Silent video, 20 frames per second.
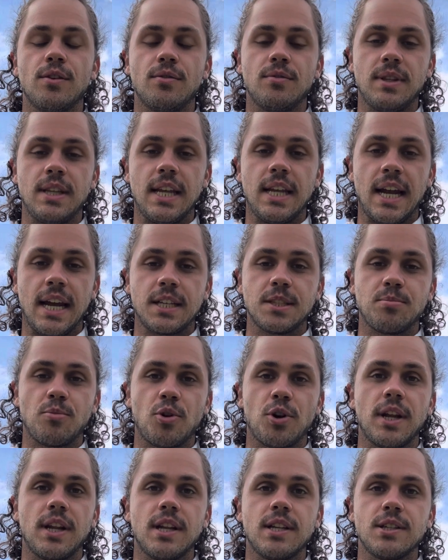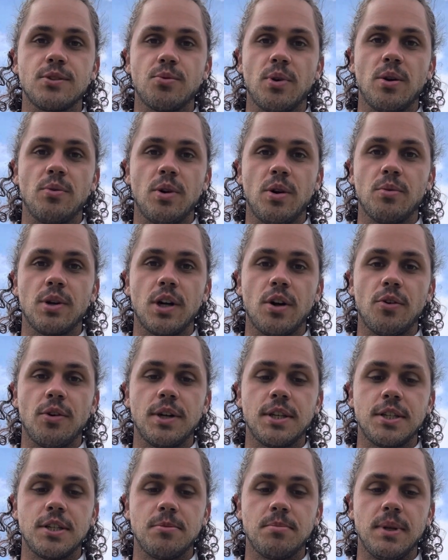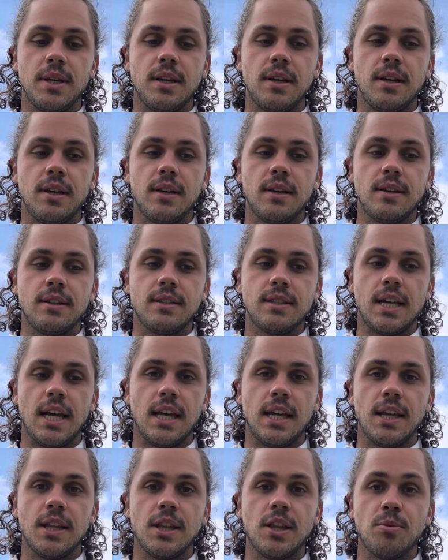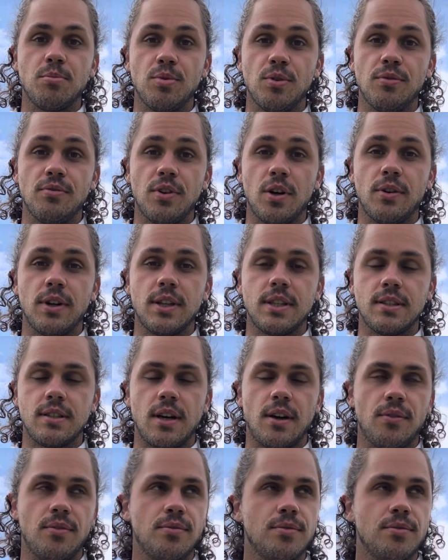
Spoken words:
the next morning is when we were going to be taking the Bufo itself,